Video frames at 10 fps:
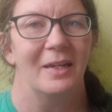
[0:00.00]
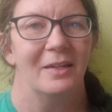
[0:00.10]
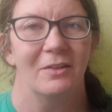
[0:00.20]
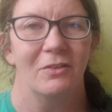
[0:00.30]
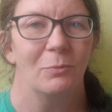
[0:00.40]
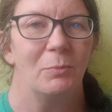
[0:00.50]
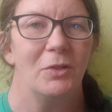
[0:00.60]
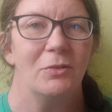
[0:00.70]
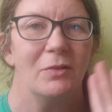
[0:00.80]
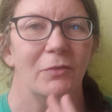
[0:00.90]
It is
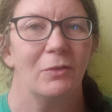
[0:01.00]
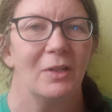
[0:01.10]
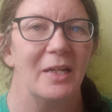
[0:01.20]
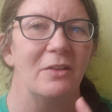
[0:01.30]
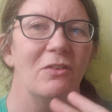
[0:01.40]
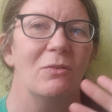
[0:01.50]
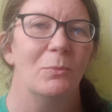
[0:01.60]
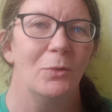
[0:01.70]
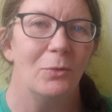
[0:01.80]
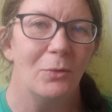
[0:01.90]
beautiful and
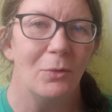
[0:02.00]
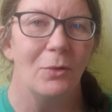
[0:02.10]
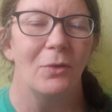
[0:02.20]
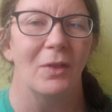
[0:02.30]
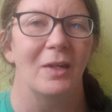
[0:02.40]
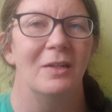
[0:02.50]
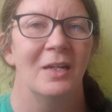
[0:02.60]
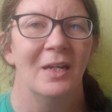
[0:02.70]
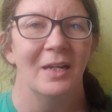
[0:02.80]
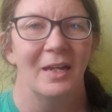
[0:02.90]
smooth and
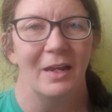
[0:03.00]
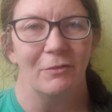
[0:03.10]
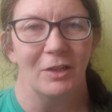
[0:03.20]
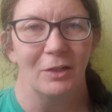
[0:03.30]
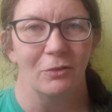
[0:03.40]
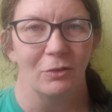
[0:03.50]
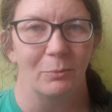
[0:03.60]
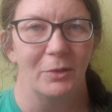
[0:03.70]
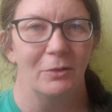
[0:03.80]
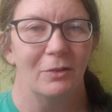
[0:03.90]
everything goes on
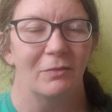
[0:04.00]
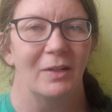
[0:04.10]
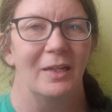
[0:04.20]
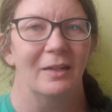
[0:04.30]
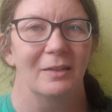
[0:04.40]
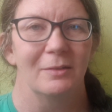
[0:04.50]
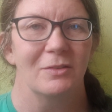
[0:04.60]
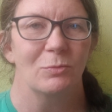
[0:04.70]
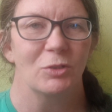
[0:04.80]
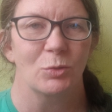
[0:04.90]
beautifully, and
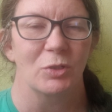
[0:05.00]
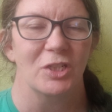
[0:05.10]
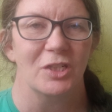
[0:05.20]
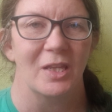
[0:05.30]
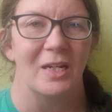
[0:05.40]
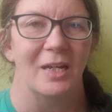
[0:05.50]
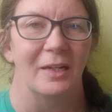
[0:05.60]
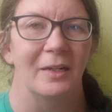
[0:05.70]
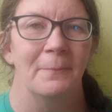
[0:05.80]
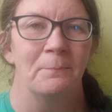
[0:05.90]
swish swish, they're
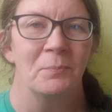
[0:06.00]
done.